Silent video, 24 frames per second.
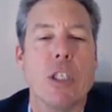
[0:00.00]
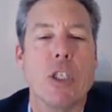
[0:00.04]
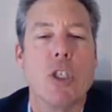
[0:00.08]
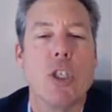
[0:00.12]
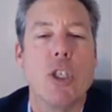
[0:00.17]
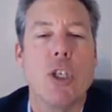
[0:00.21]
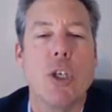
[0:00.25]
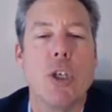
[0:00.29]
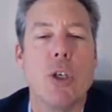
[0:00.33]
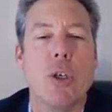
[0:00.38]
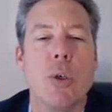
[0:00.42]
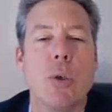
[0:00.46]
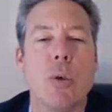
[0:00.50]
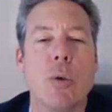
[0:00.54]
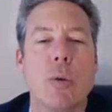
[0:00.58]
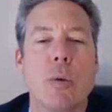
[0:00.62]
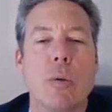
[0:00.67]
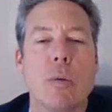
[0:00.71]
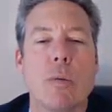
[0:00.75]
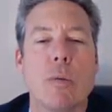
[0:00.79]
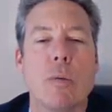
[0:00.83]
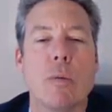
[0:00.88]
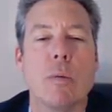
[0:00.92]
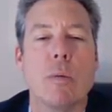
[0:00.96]
If it's
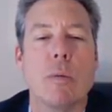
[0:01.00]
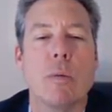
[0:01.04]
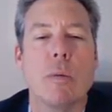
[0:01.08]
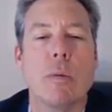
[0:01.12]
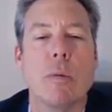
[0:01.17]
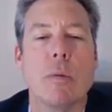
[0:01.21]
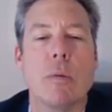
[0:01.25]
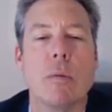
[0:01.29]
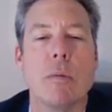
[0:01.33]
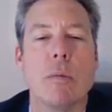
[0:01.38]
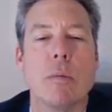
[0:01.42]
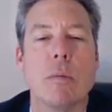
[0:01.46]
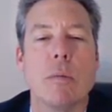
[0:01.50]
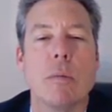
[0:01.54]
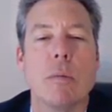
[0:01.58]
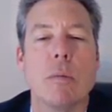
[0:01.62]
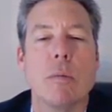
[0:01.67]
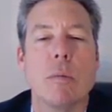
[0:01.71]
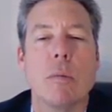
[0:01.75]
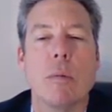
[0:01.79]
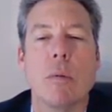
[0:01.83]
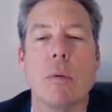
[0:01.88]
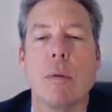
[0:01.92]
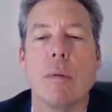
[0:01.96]
two,
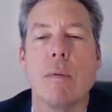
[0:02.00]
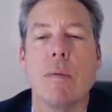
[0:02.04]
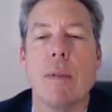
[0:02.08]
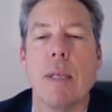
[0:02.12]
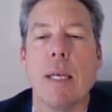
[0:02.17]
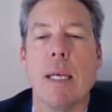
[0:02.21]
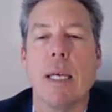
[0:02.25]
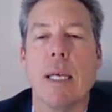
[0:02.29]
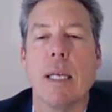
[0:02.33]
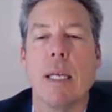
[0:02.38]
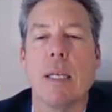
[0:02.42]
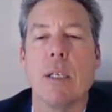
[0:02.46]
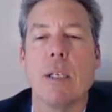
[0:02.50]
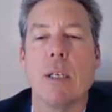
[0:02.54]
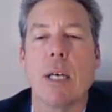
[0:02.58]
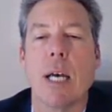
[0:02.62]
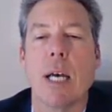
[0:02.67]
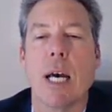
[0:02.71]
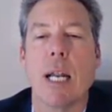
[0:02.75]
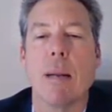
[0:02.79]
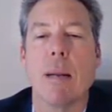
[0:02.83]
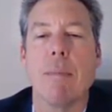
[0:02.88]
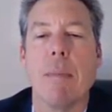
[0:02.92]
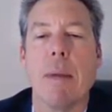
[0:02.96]

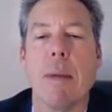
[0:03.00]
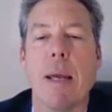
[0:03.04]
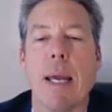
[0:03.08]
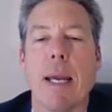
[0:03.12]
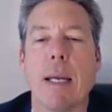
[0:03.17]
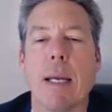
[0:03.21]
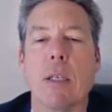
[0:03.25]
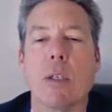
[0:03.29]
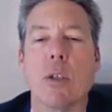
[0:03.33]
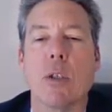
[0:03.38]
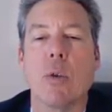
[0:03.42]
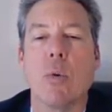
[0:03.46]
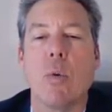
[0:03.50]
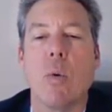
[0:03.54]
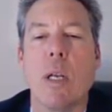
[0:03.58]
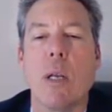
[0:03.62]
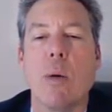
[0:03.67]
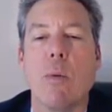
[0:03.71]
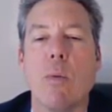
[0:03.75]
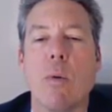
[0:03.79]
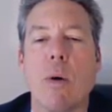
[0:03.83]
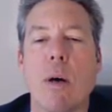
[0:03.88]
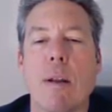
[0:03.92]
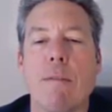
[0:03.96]
then you got to make
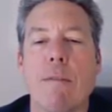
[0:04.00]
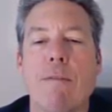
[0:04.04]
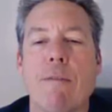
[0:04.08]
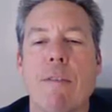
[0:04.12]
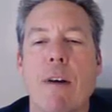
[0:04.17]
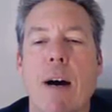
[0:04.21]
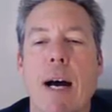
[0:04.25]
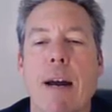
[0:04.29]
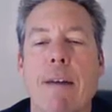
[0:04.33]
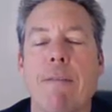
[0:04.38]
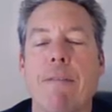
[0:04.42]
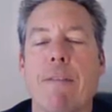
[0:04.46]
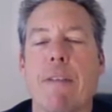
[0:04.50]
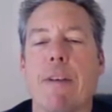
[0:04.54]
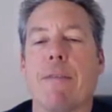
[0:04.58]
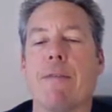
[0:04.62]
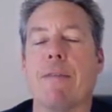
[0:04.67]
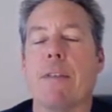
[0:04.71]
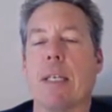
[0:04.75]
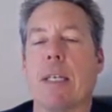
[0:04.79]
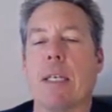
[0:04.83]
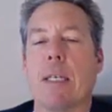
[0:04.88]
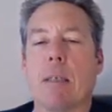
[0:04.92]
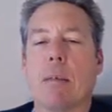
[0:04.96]
twenty-one thousand five
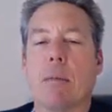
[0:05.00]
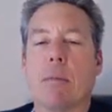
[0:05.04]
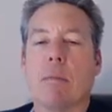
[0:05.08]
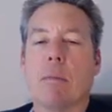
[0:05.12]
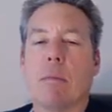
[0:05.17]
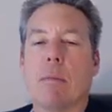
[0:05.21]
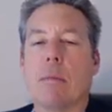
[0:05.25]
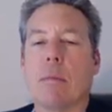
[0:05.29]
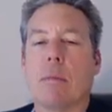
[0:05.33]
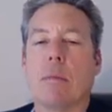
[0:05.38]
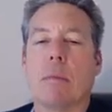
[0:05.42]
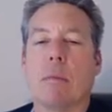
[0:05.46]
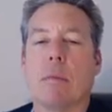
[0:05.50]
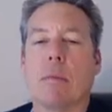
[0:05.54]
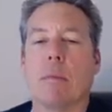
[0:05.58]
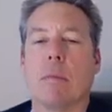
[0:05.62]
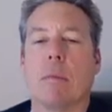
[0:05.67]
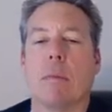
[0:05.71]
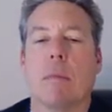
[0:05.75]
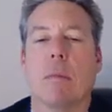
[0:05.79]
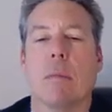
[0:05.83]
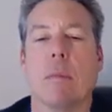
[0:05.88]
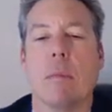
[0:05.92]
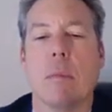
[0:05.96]
hundred fifty,
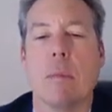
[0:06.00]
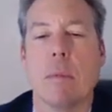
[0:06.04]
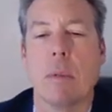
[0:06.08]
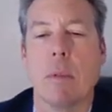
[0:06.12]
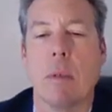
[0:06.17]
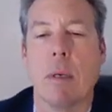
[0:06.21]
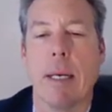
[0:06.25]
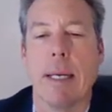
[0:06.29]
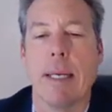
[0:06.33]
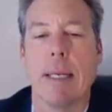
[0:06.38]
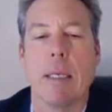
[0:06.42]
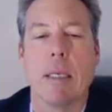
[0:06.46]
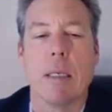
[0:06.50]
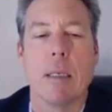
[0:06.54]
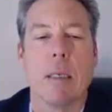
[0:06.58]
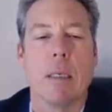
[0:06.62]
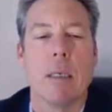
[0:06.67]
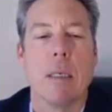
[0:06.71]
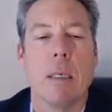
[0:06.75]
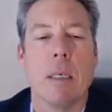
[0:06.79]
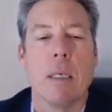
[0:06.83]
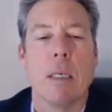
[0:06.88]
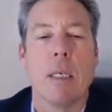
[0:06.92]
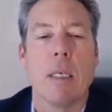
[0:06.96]

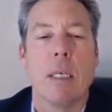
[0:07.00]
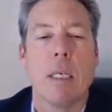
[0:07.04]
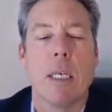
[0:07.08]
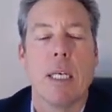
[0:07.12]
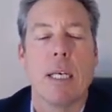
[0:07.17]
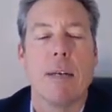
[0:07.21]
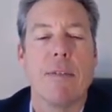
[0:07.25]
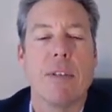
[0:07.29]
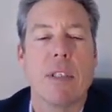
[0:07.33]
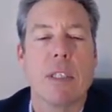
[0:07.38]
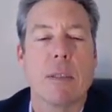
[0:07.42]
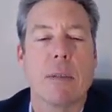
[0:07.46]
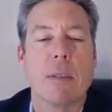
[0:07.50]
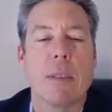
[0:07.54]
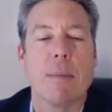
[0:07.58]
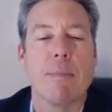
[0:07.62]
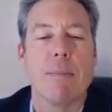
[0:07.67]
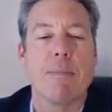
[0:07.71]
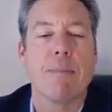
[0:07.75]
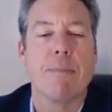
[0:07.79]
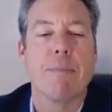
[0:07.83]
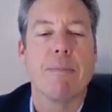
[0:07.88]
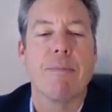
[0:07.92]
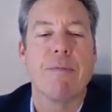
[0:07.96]
right? If
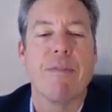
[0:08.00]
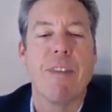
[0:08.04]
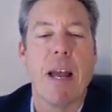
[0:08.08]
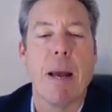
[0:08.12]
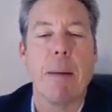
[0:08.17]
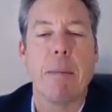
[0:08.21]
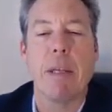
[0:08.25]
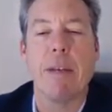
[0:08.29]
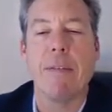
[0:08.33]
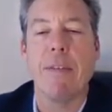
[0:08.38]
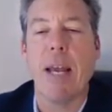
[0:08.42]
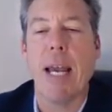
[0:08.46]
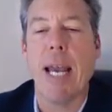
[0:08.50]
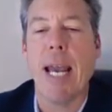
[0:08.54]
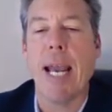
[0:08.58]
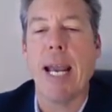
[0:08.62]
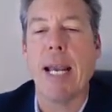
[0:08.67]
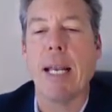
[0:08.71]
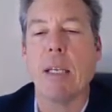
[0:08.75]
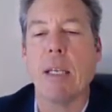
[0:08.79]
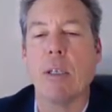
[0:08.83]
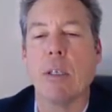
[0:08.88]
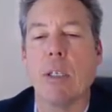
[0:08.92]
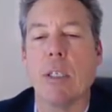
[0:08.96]
it's a t family
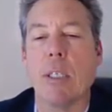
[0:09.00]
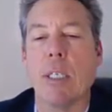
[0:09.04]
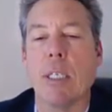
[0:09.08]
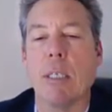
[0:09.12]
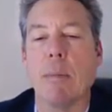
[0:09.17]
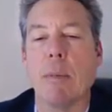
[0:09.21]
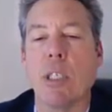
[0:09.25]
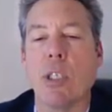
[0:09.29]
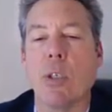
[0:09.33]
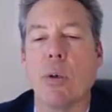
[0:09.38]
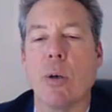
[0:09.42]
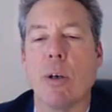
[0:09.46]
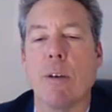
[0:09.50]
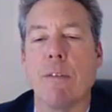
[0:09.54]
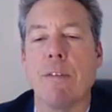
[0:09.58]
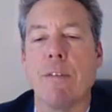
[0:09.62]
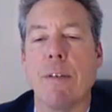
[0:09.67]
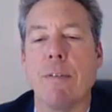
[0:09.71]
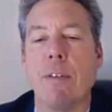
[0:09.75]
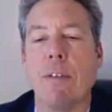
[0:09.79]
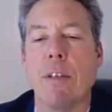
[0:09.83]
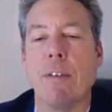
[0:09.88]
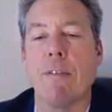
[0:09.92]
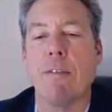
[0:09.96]
of eight, you need to be
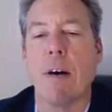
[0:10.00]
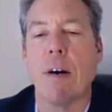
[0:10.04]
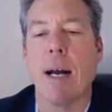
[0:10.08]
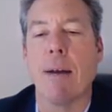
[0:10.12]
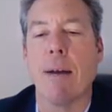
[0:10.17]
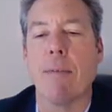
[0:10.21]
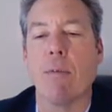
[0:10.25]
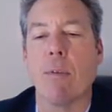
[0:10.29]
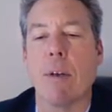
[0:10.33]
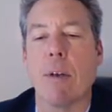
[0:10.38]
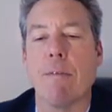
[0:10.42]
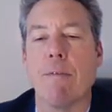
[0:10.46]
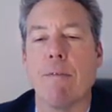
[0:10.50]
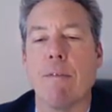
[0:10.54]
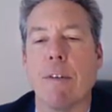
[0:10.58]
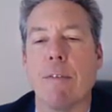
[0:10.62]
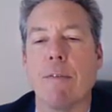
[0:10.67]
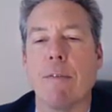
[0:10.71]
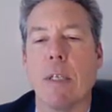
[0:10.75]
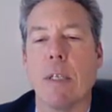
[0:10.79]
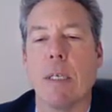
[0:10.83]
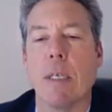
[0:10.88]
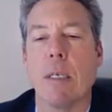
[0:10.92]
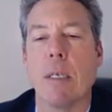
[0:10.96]
showing fifty-five thousand
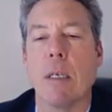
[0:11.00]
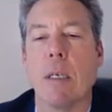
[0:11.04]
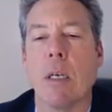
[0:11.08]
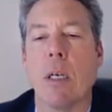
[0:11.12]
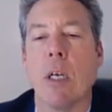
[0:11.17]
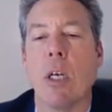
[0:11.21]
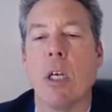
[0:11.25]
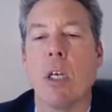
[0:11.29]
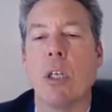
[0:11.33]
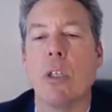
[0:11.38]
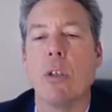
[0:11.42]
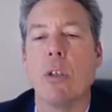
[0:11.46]
one hundred fifty.